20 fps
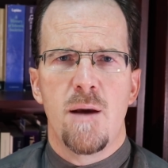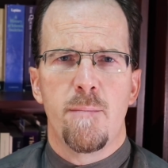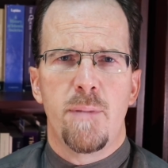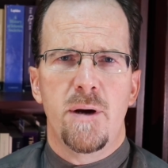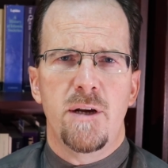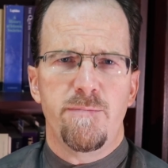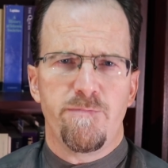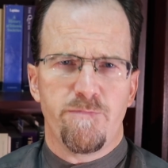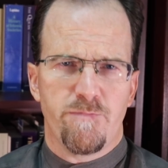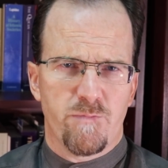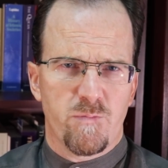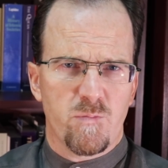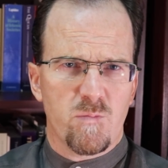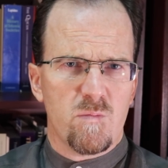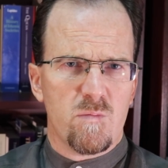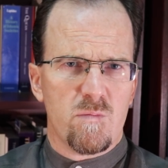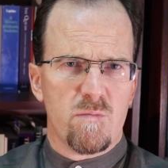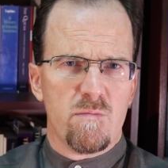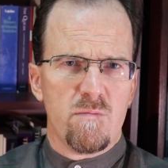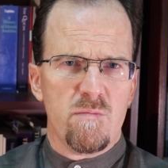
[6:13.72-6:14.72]
But
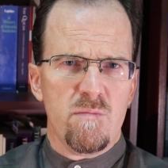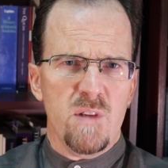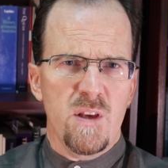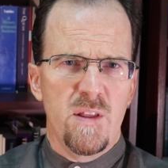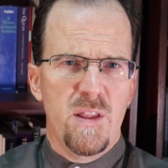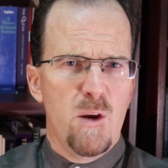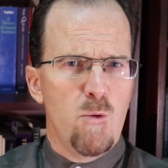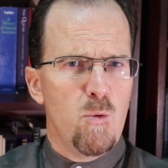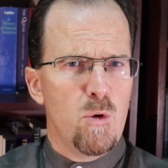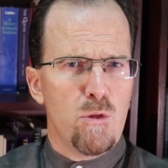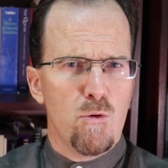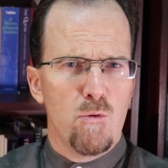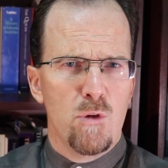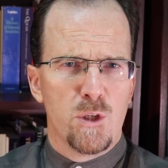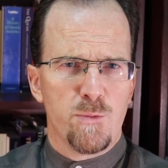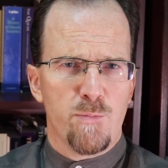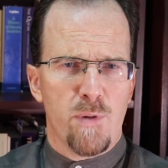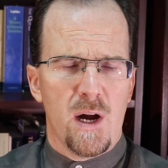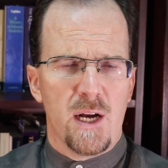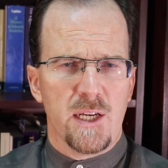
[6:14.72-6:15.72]
then he went through
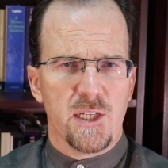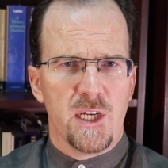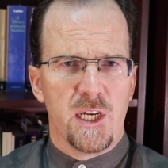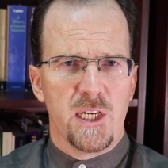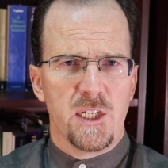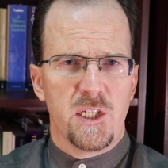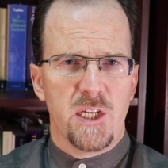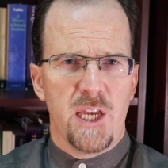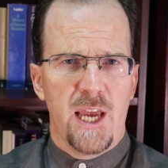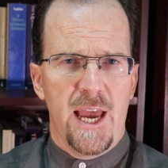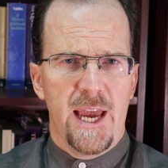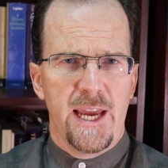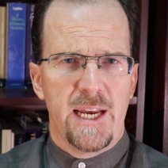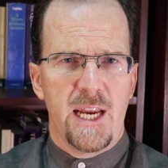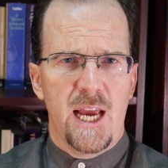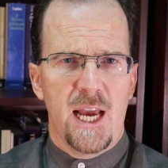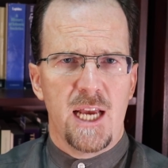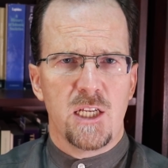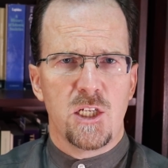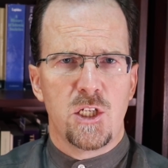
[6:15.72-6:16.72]
this process,
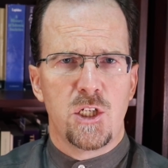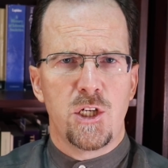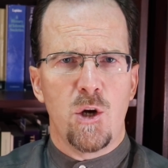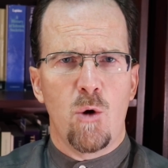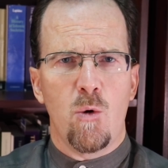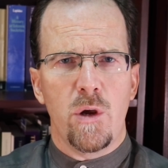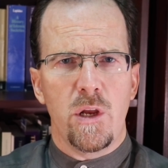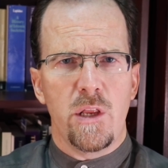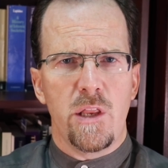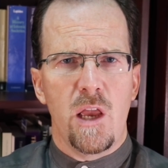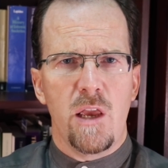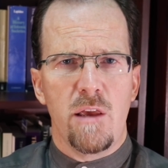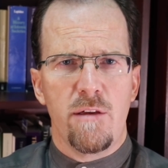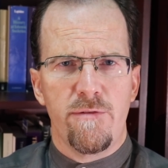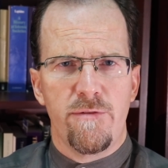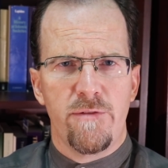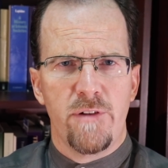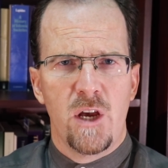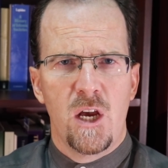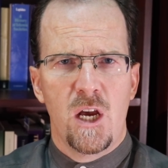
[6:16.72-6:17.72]
and as Shawqi
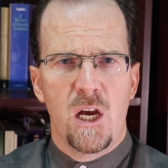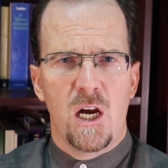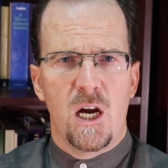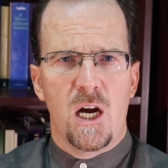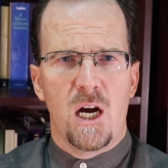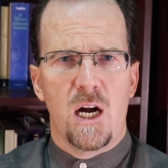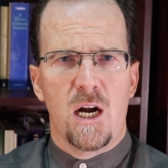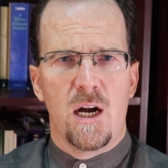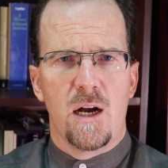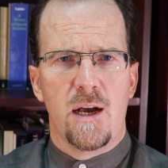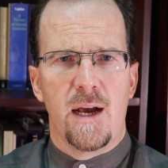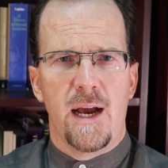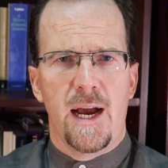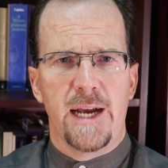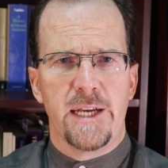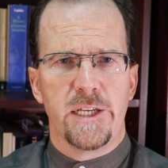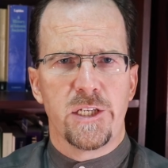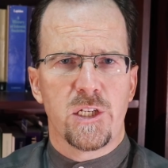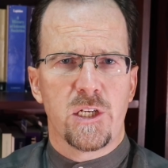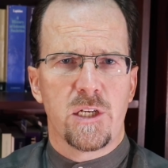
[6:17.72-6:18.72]
Daif
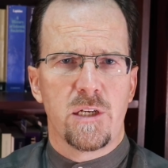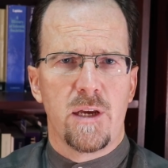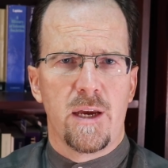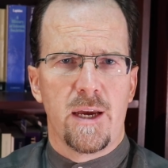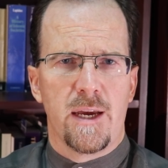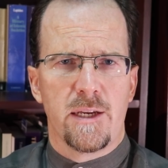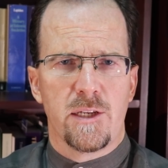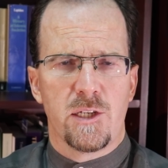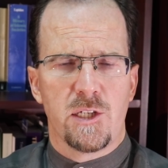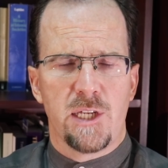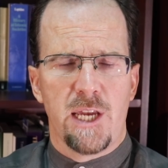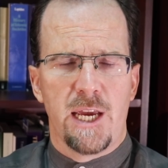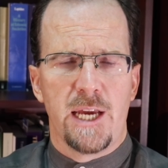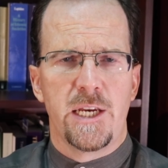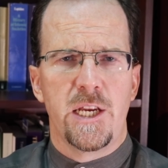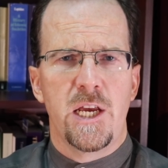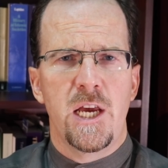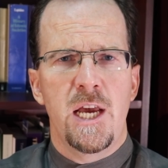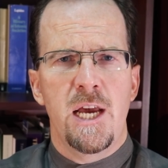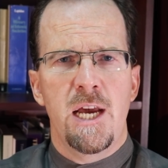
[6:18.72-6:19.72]
has
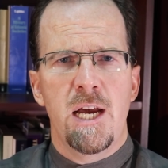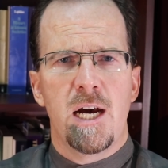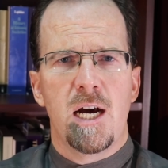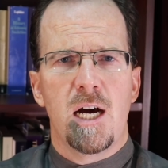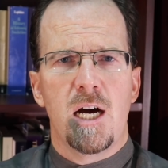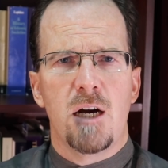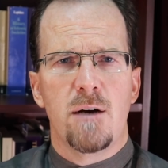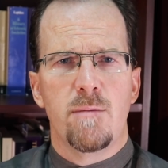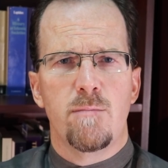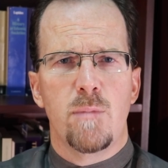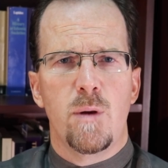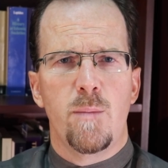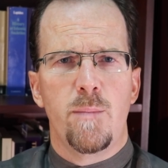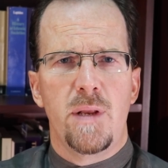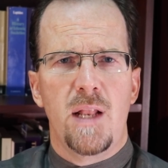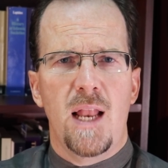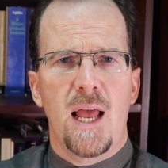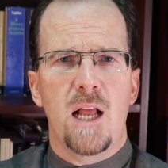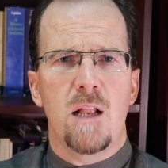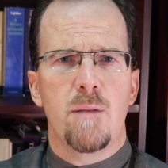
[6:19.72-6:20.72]
said,
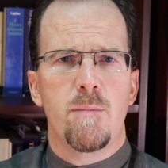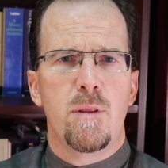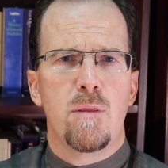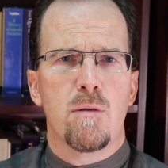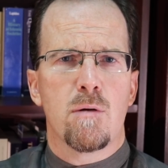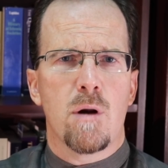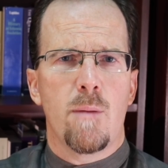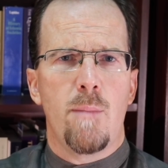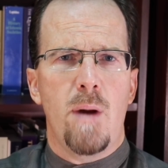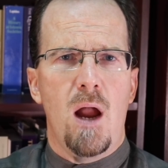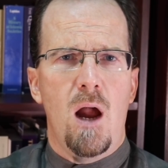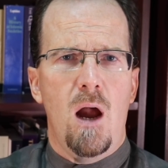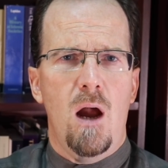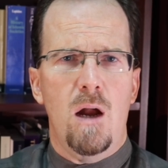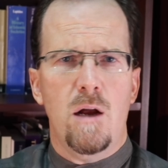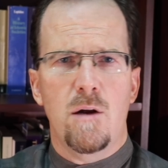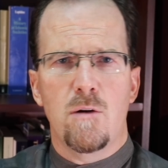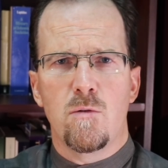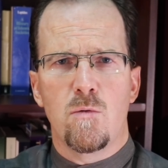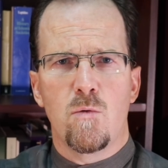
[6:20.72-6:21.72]
Bilal bin
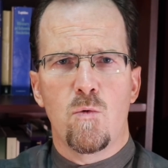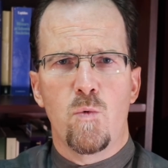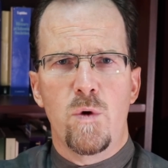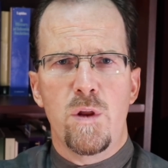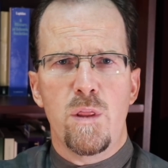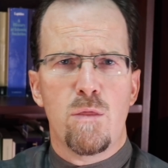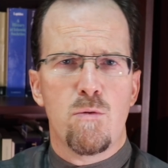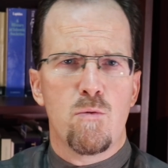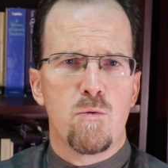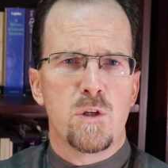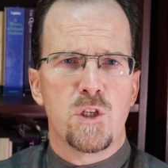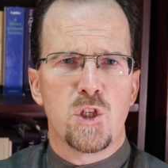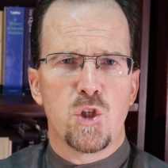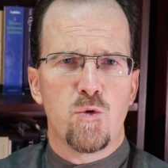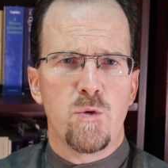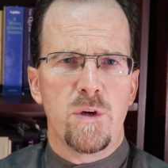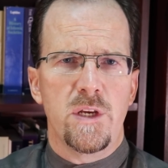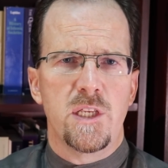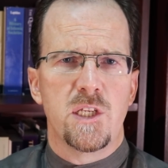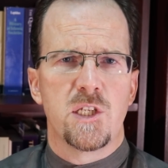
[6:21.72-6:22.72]
Rabah went through the
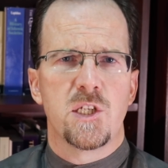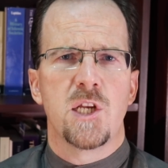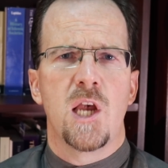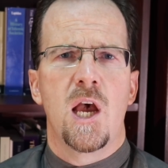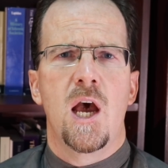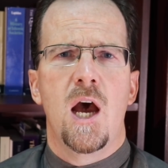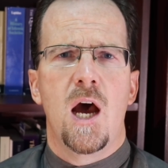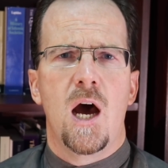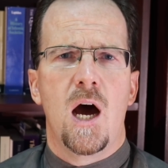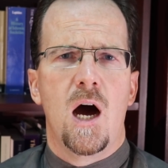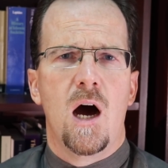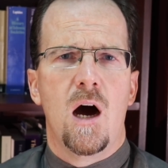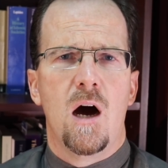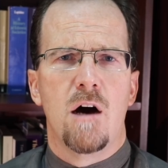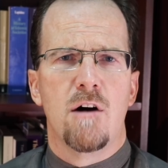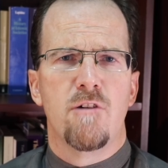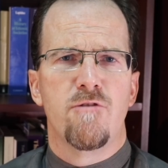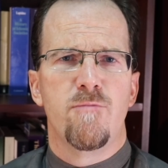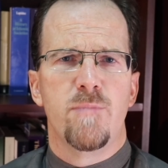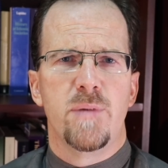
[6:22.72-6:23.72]
streets
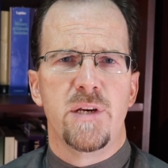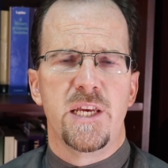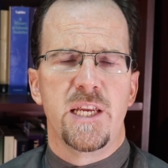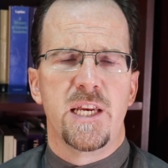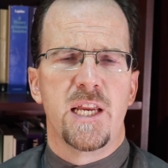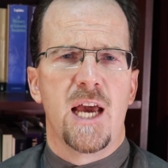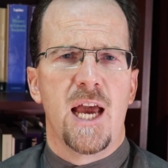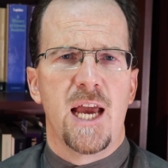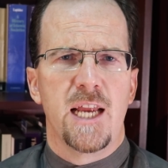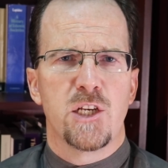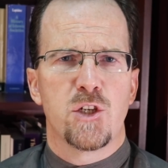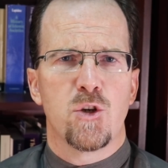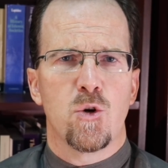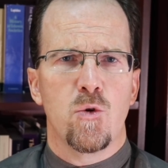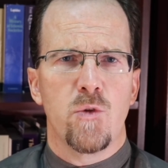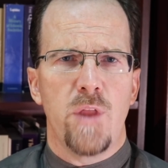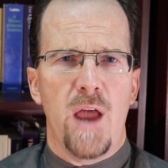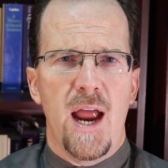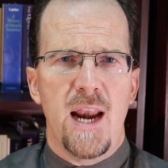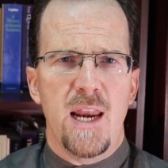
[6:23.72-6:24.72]
of Medina and
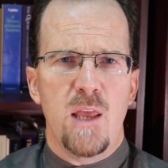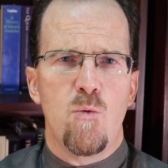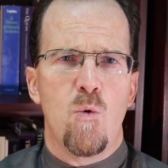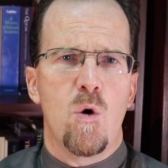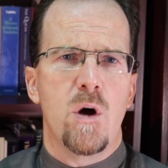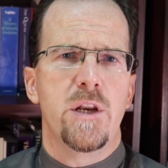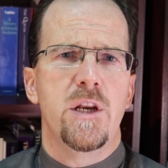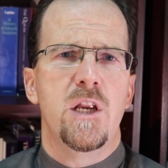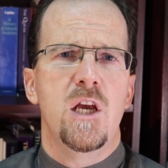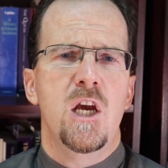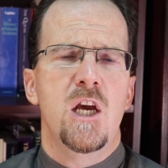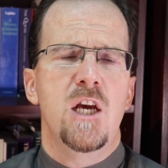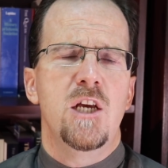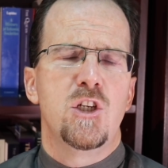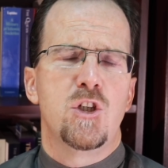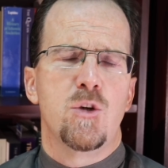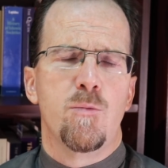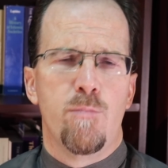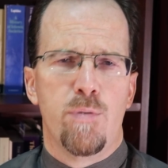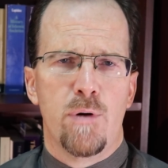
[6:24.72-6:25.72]
told anyone
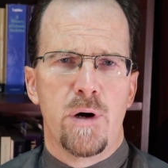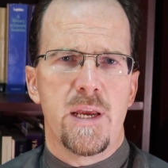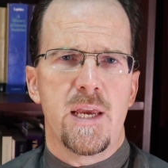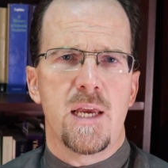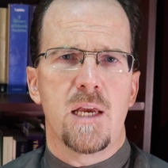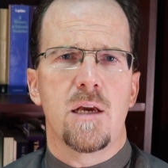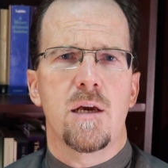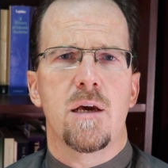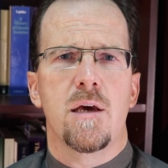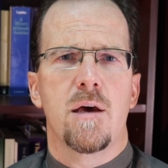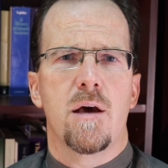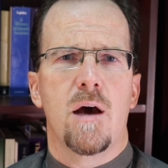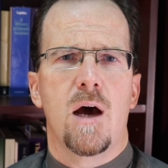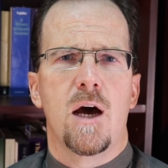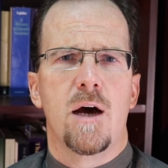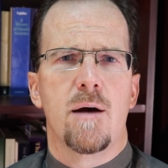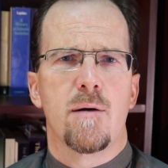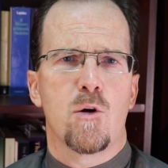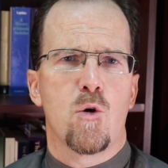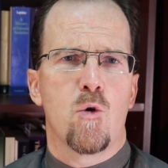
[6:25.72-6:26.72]
to bring
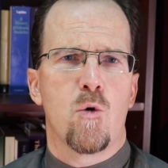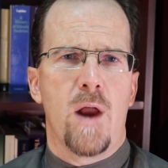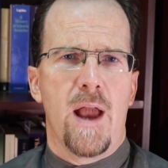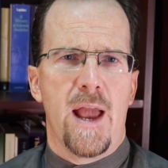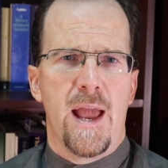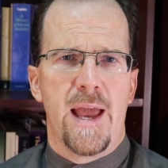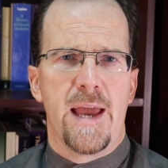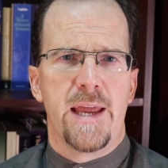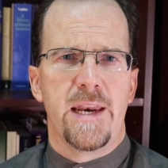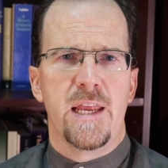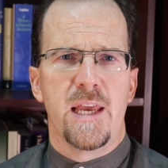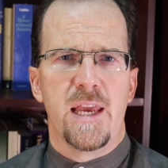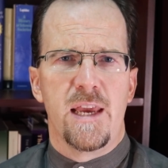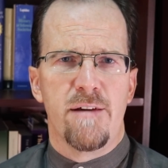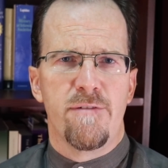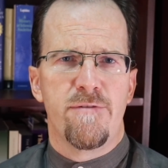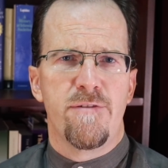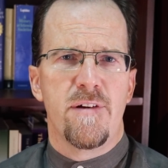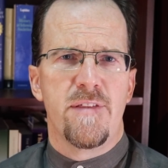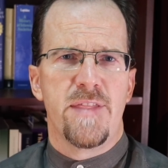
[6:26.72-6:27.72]
Quran
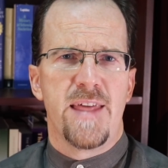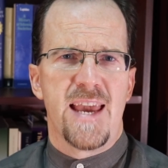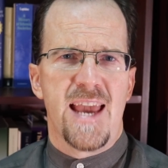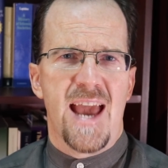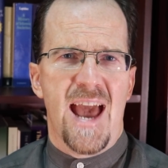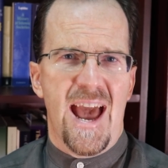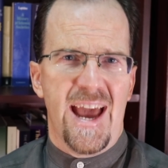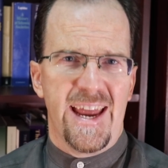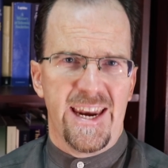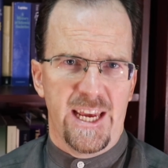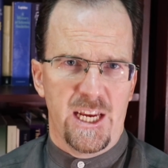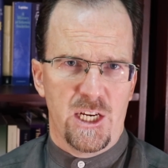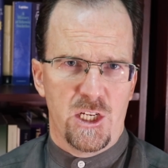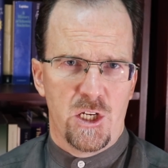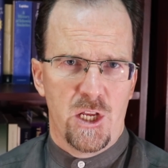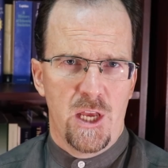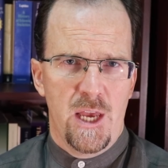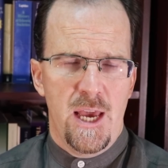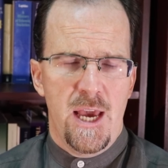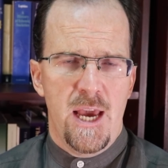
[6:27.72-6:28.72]
if they had
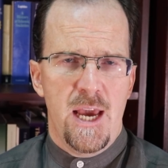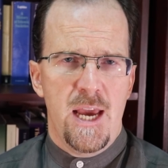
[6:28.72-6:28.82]
it.